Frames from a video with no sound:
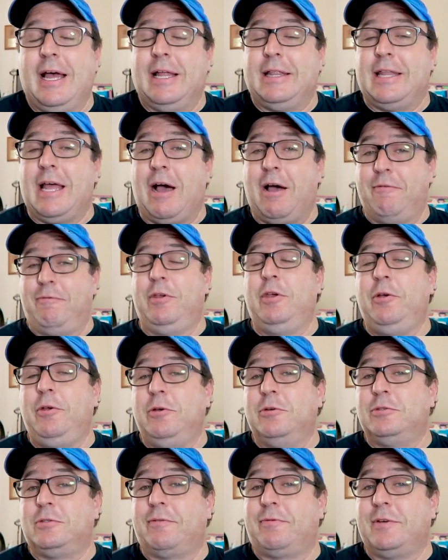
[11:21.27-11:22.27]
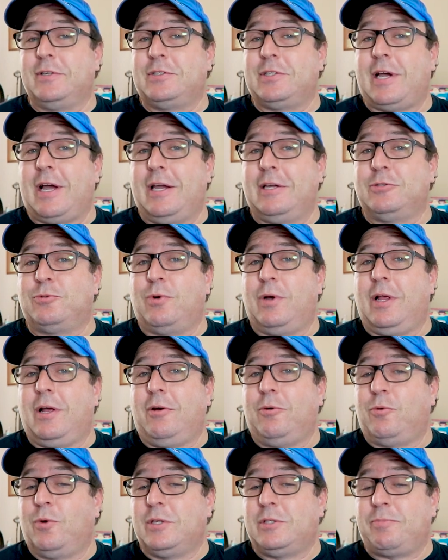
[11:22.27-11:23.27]
Now if you use the fisheye as
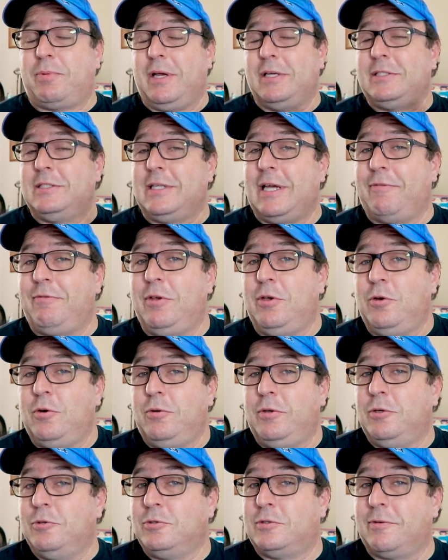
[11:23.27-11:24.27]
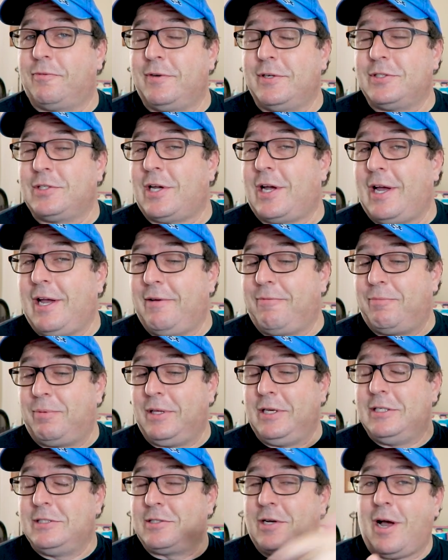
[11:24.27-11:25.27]
well, which places have you used the fisheye?
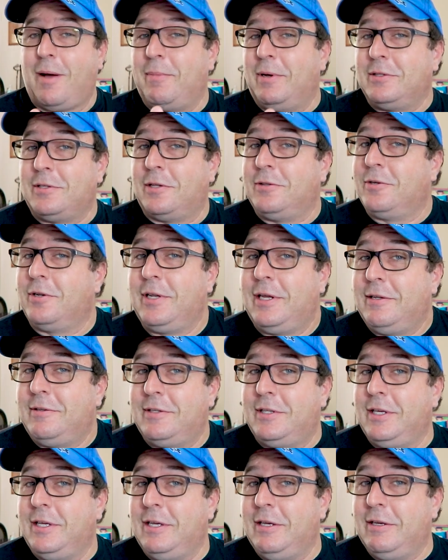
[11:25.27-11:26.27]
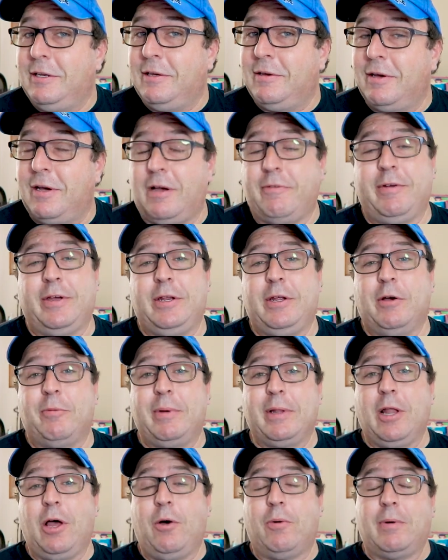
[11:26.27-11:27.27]
Please comment underneath the video
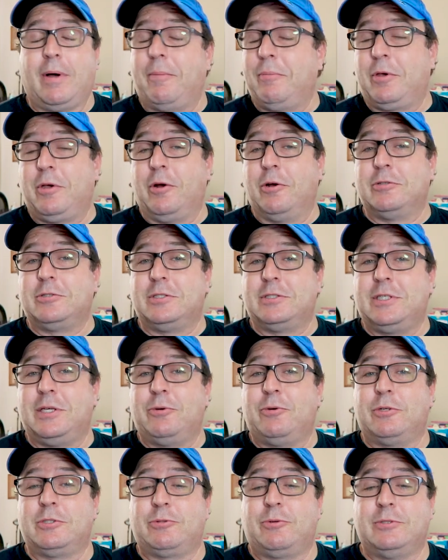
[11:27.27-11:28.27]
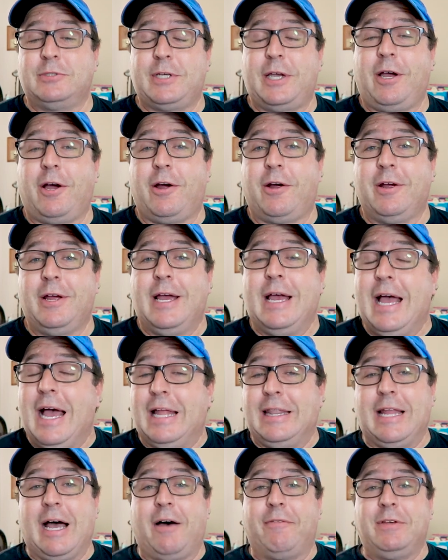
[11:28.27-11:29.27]
below. I'm curious to see which ones they are.
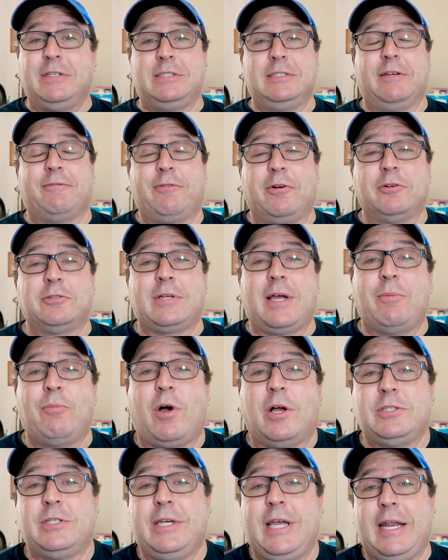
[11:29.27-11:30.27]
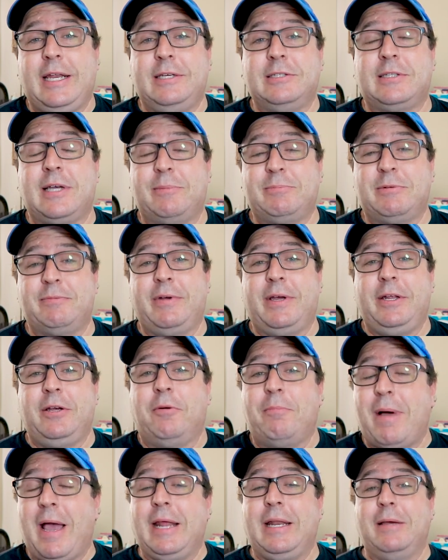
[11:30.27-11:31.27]
Now if this is the first time watching any of these types of
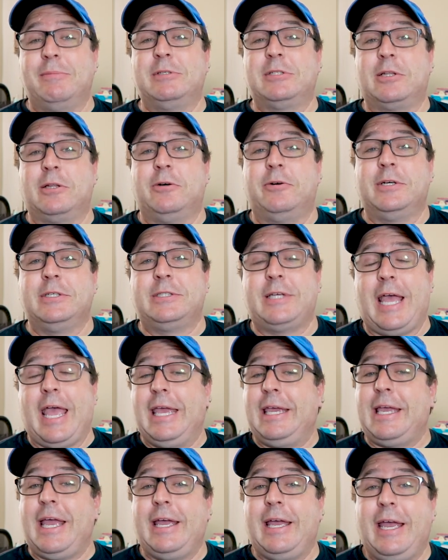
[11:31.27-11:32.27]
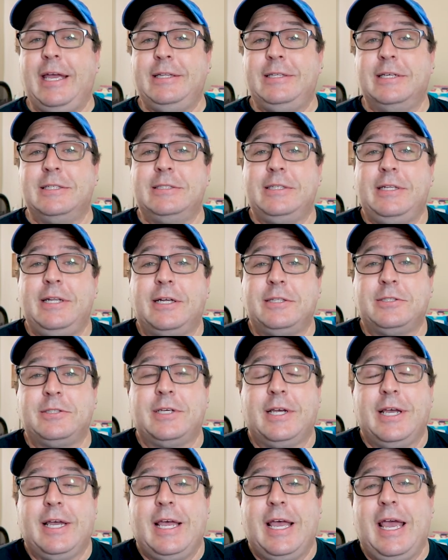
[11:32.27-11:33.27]
video, my name is Louis, aka Disney
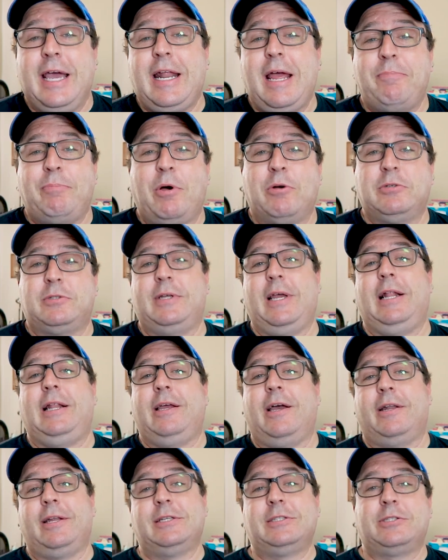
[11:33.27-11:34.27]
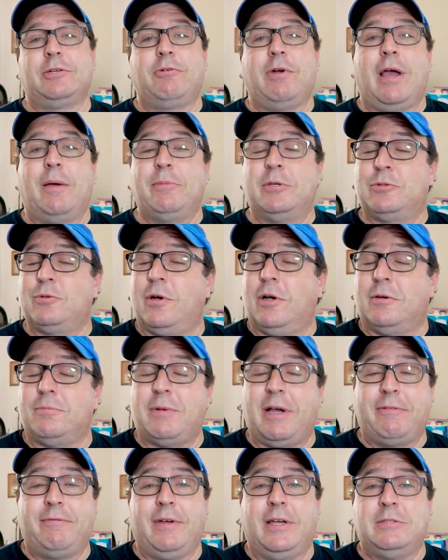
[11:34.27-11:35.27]
Nuts, and I post daily on Instagram as well as
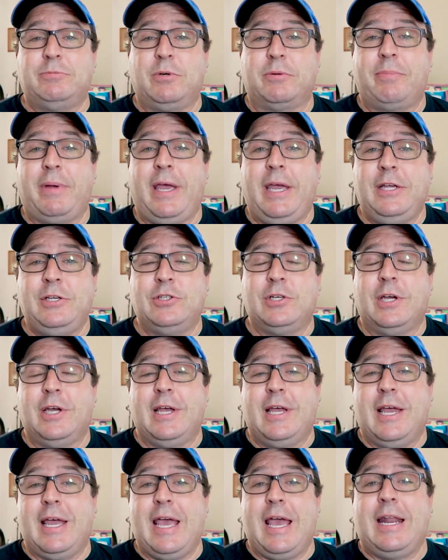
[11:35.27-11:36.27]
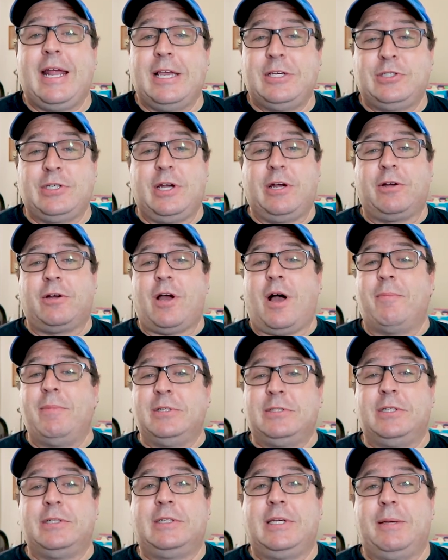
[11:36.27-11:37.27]
my Facebook page. And I share
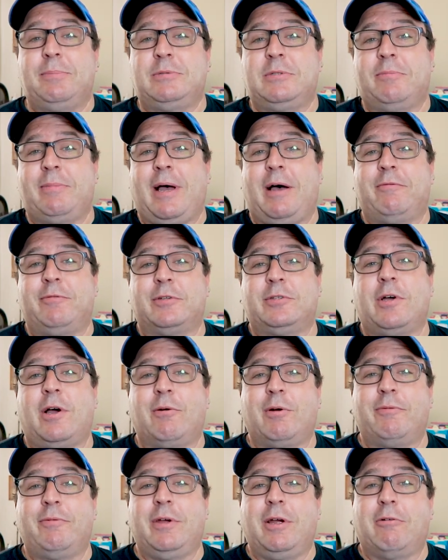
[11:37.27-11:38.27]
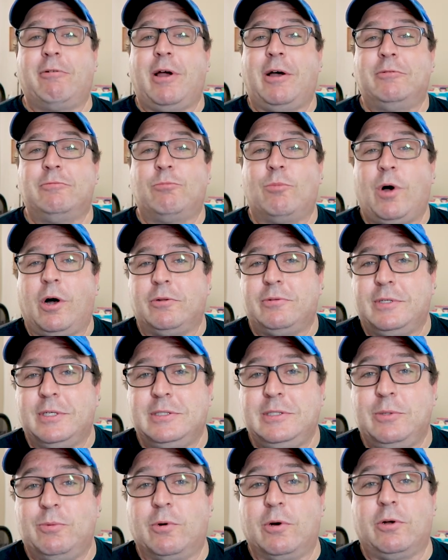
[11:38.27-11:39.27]
comments and tips about photography around Walt
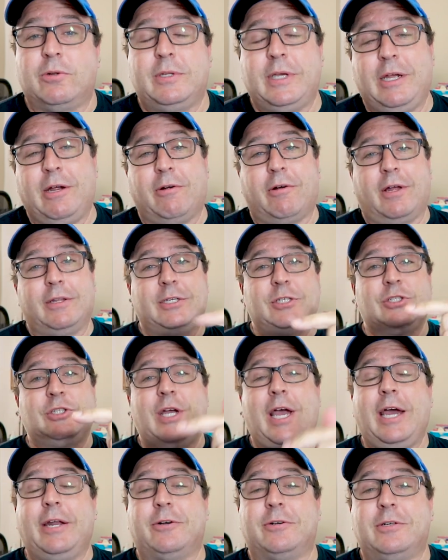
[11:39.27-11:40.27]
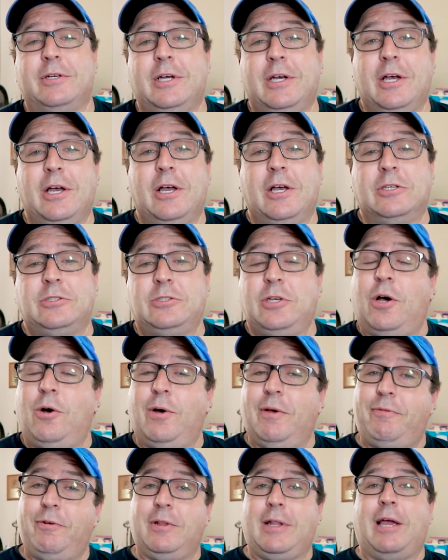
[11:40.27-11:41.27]
Disney World here on this channel.
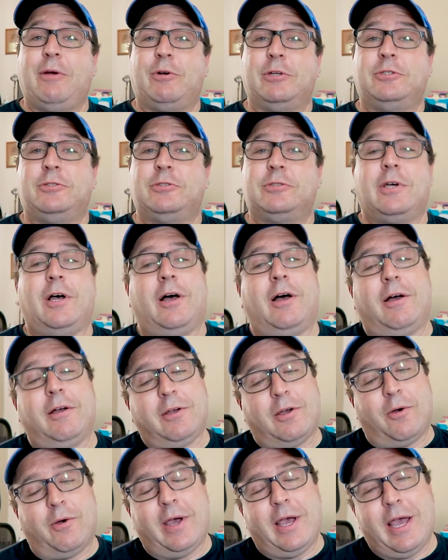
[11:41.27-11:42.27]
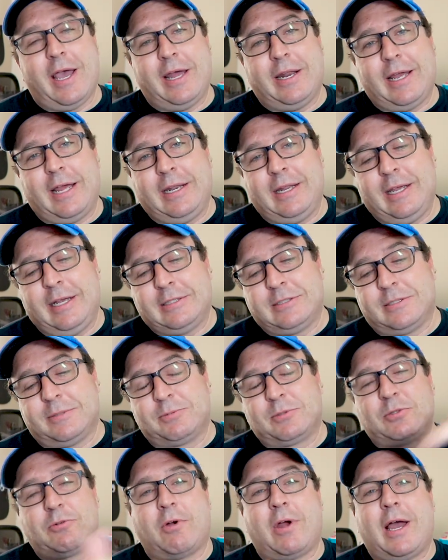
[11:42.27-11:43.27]
So if you like what you saw, go ahead and hit
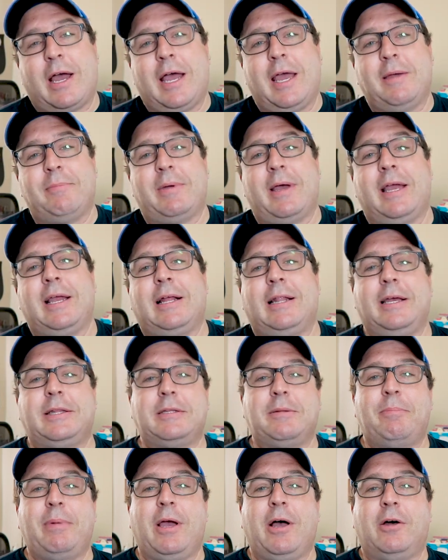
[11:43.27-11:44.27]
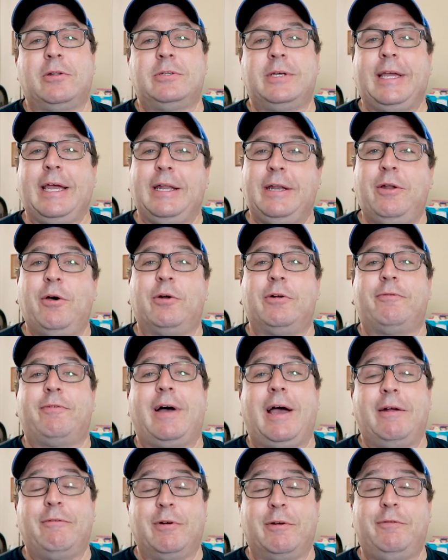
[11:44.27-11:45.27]
subscribe and click the bell to get
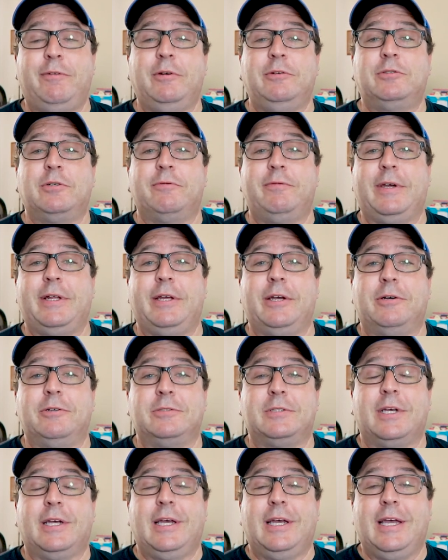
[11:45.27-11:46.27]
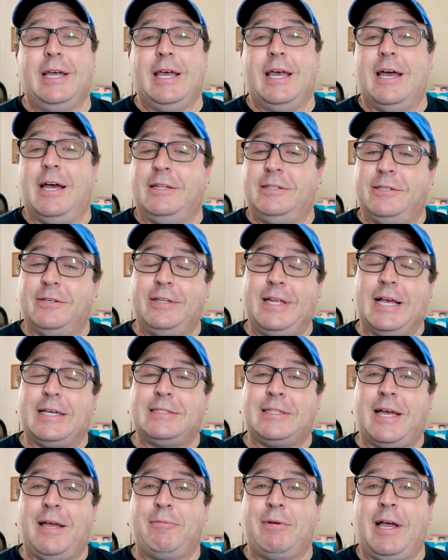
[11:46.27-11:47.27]
notified for future videos. Until
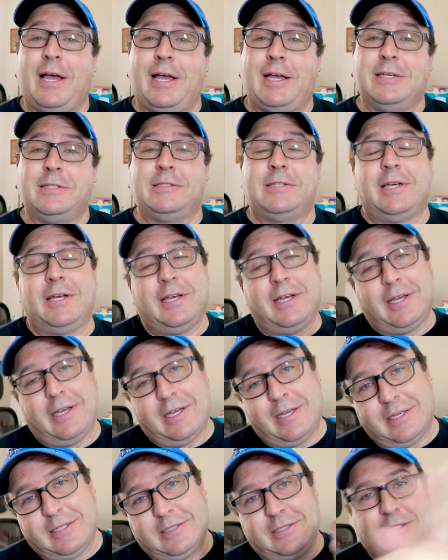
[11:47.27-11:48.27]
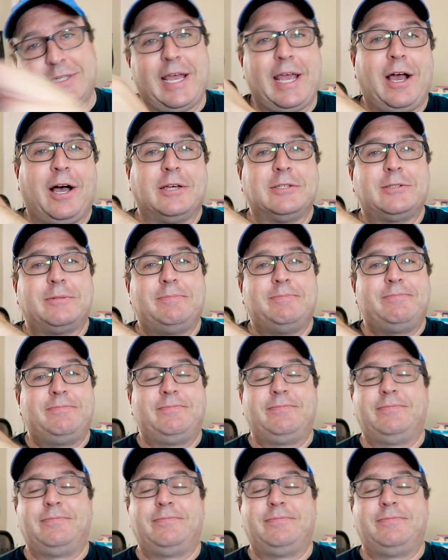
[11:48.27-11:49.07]
next time guys, stay awesome.